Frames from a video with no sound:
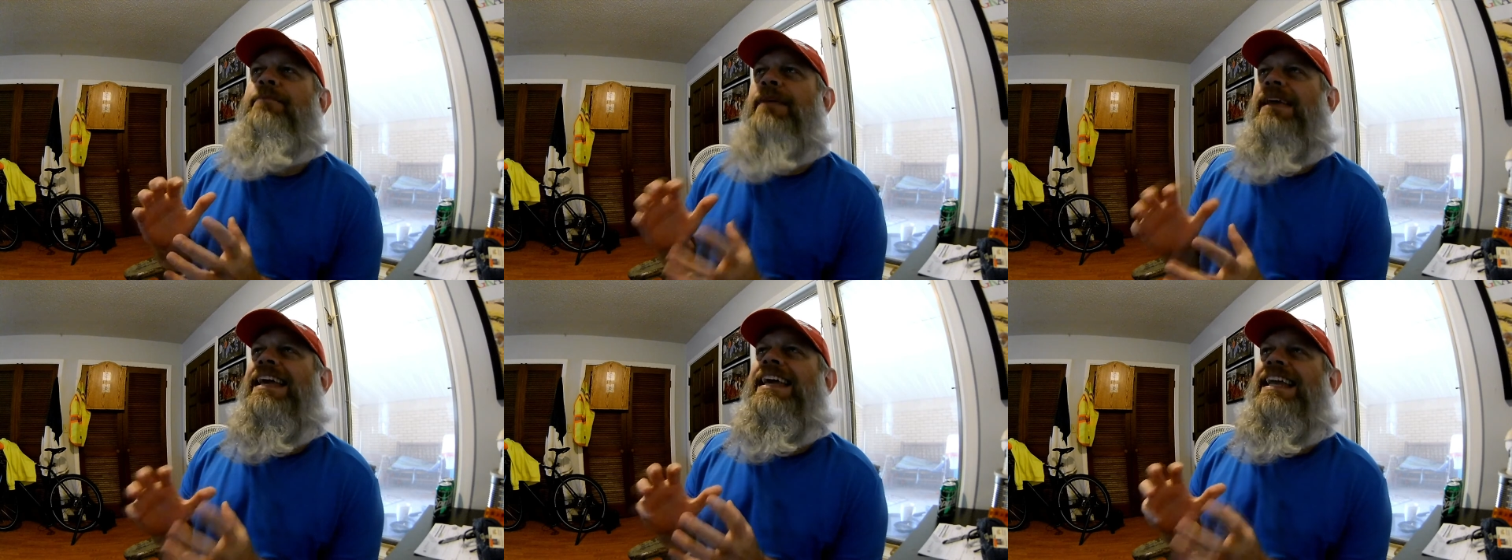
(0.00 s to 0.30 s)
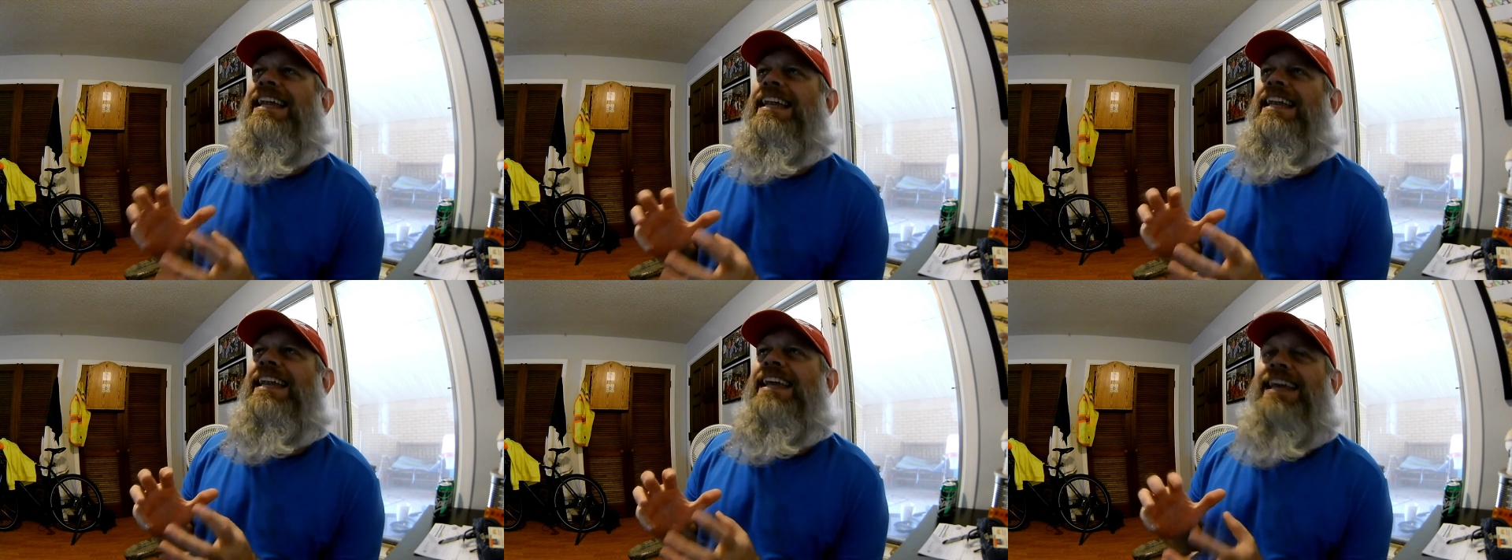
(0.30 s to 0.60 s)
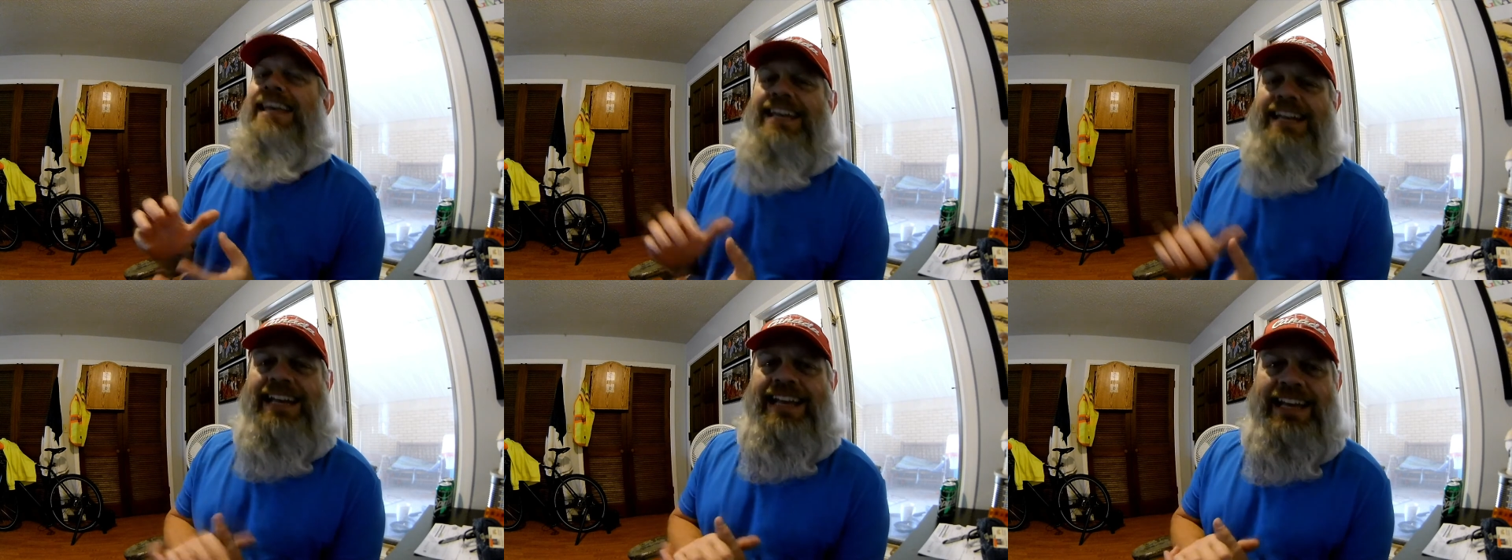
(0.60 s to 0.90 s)
in
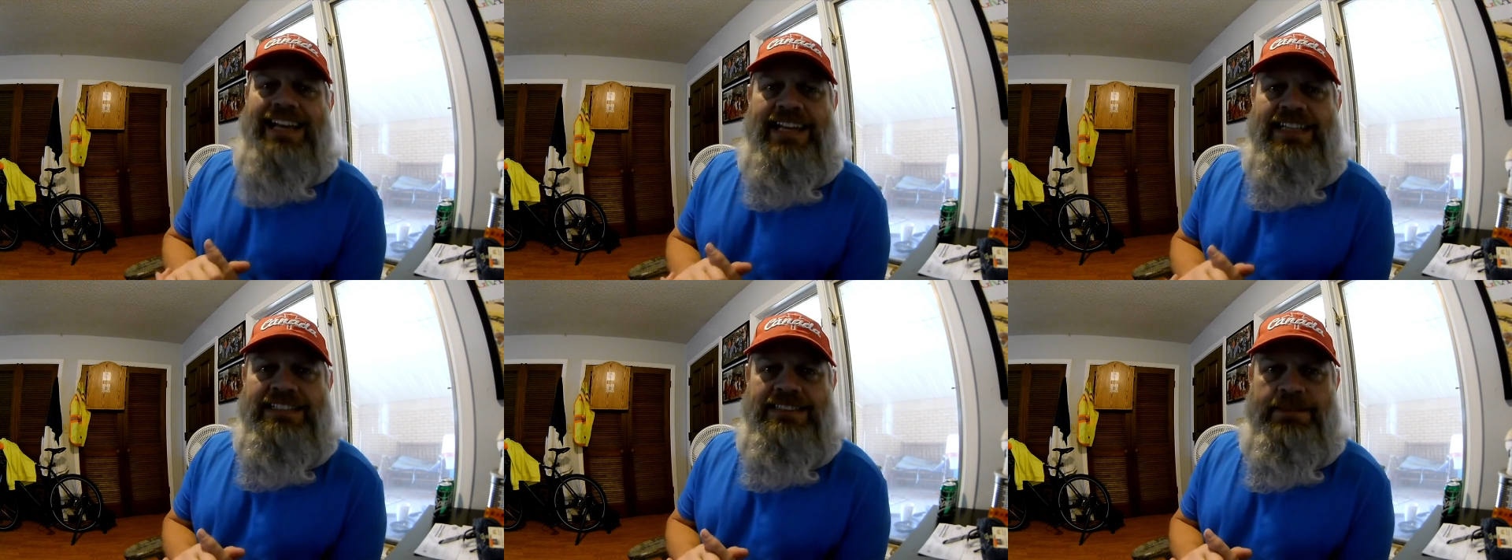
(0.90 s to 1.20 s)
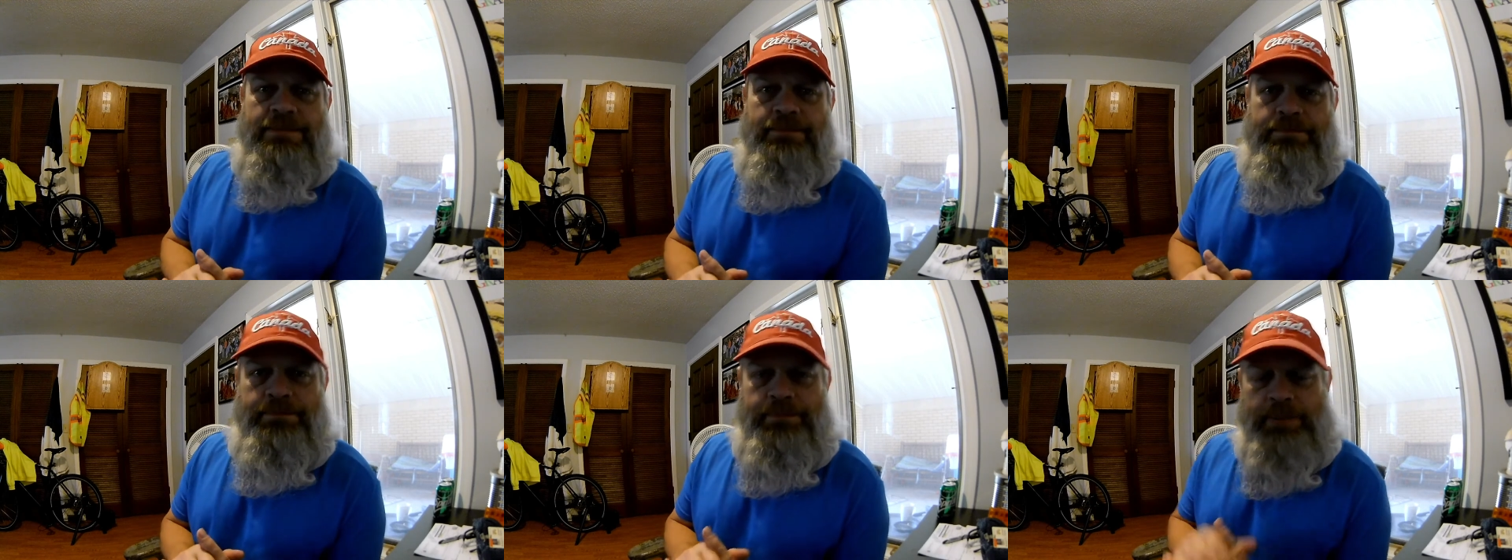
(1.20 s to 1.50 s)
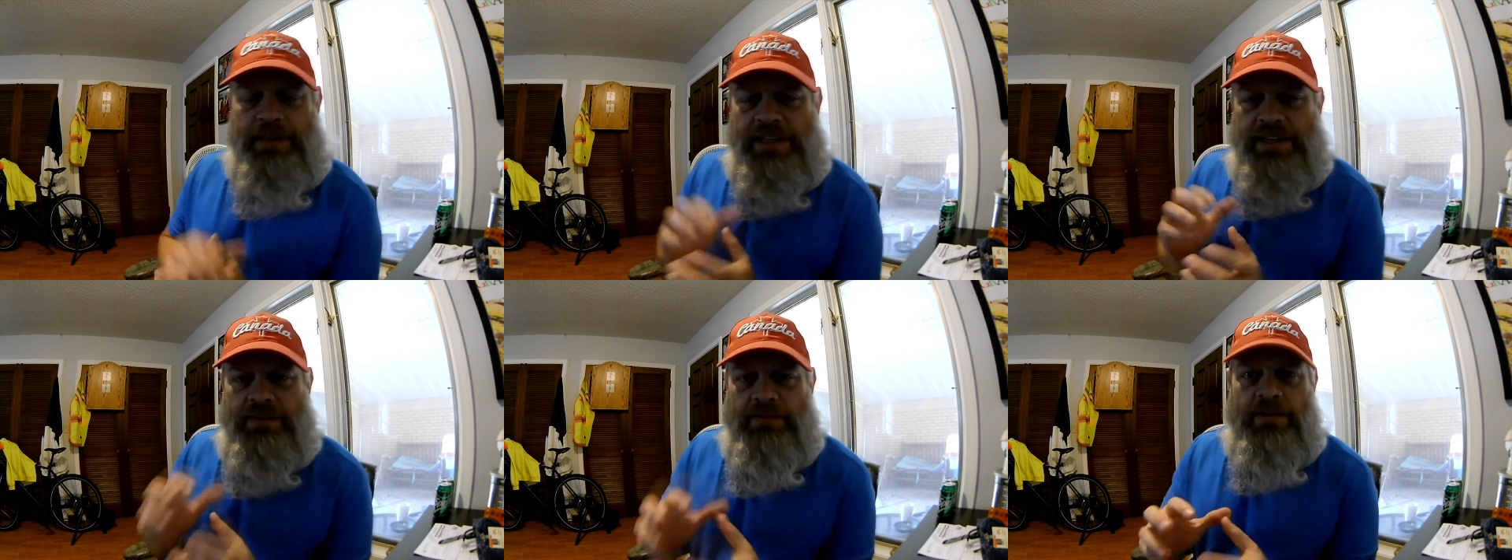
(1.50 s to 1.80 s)
and I got to
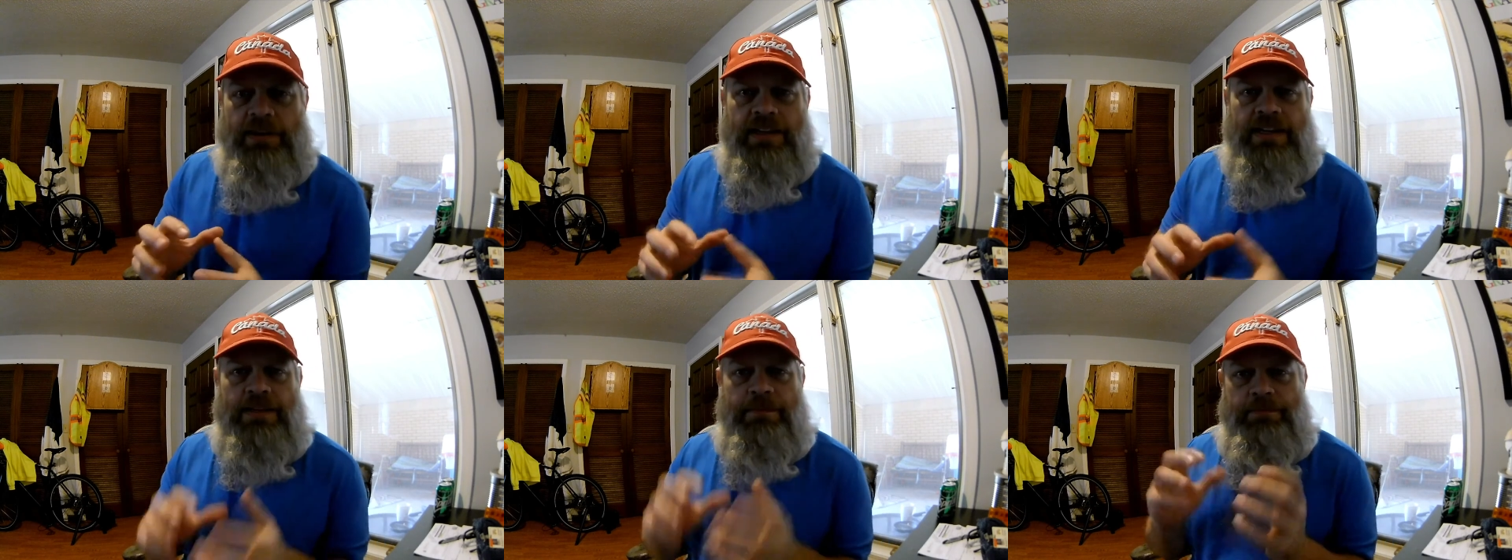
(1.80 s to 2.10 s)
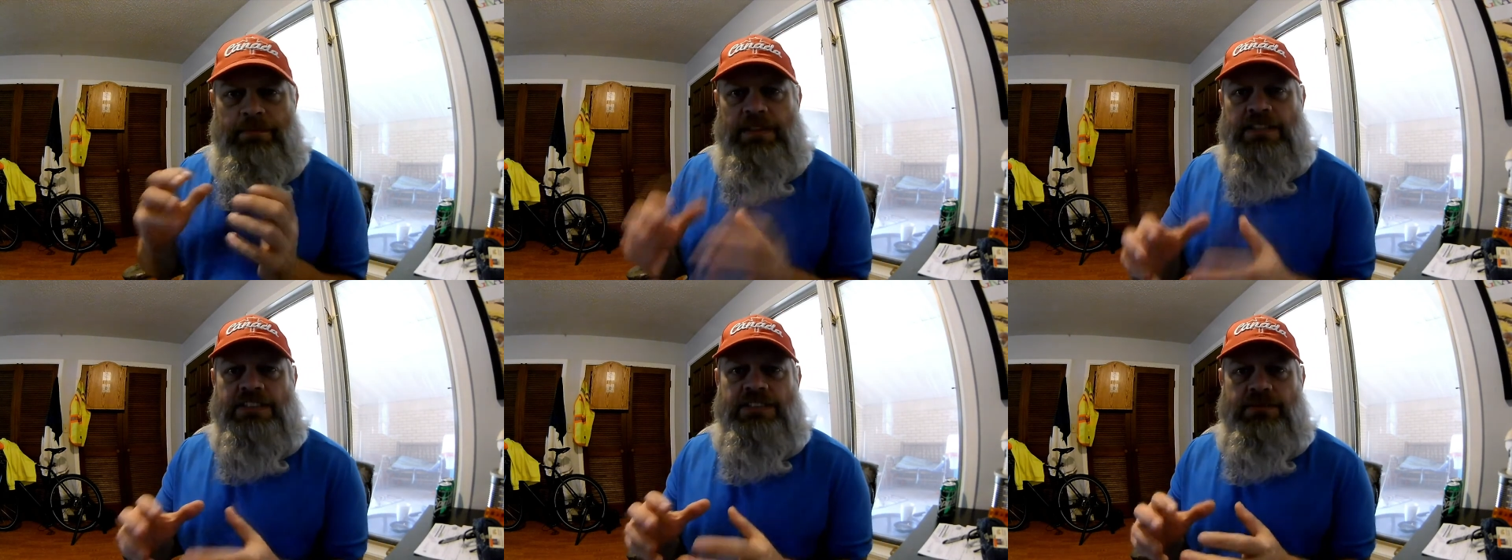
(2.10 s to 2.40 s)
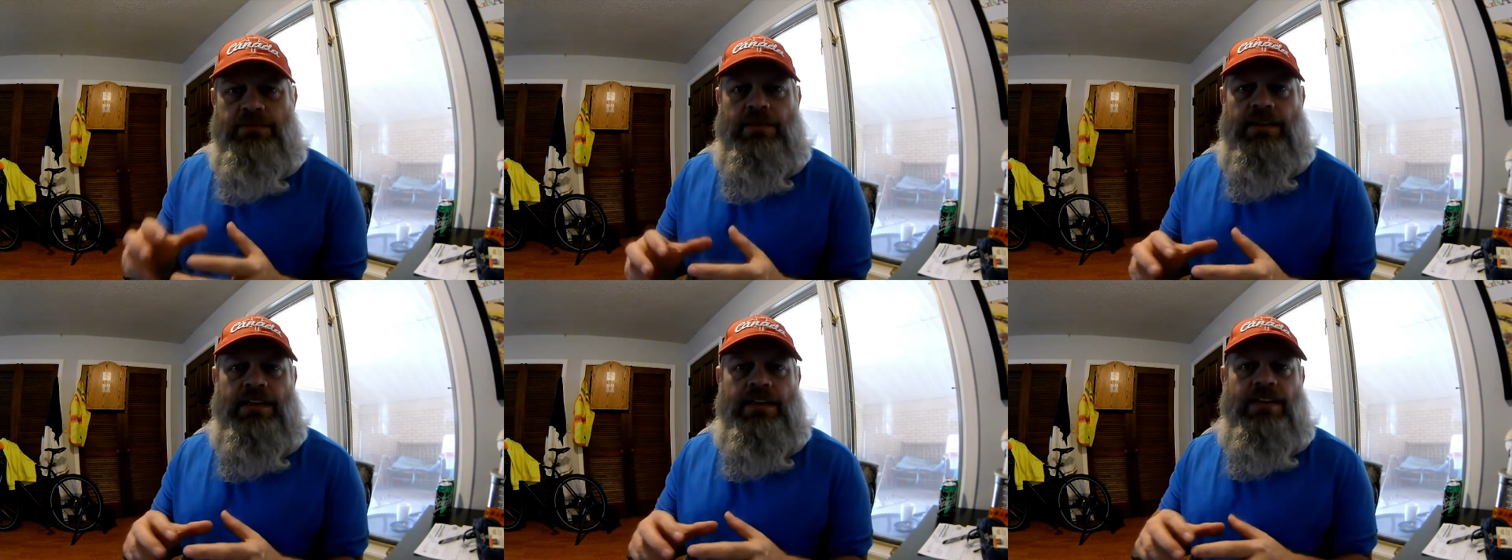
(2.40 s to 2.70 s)
play around and mess
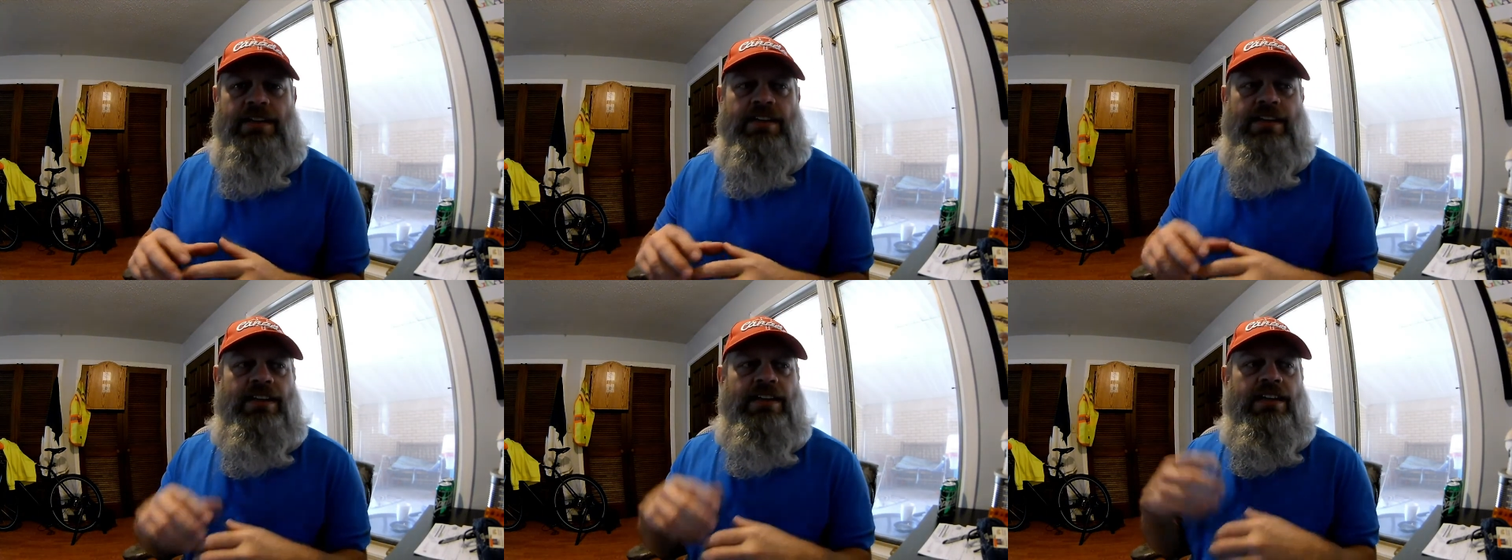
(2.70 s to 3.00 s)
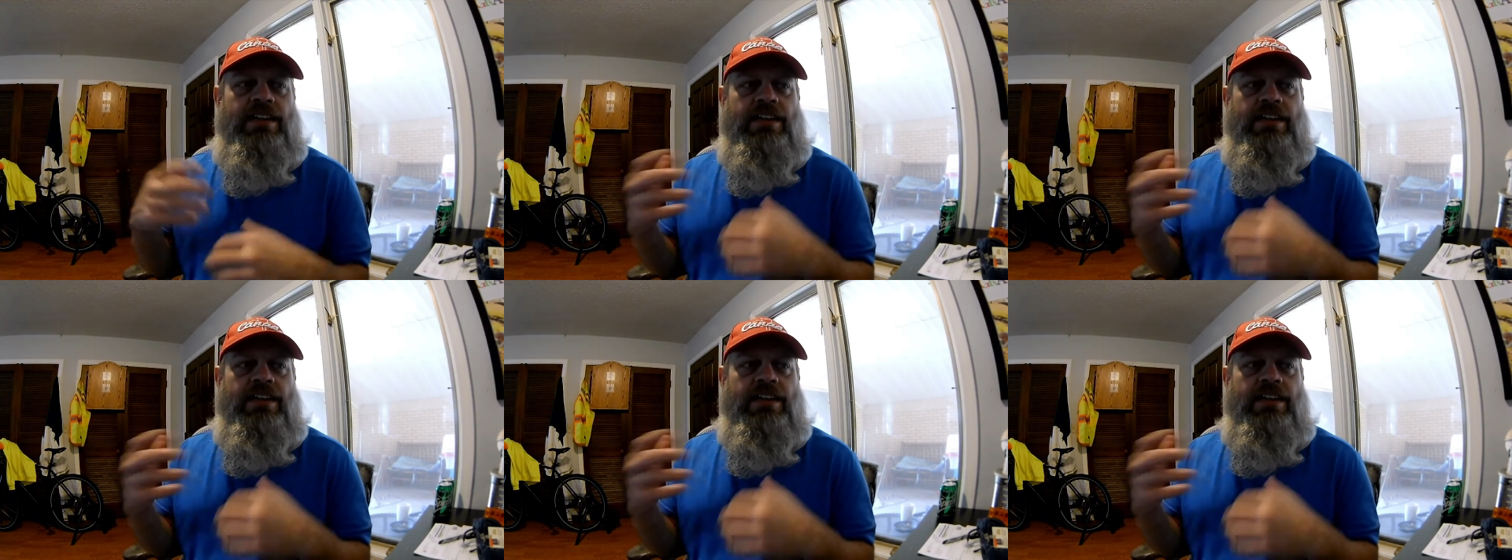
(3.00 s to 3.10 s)
around and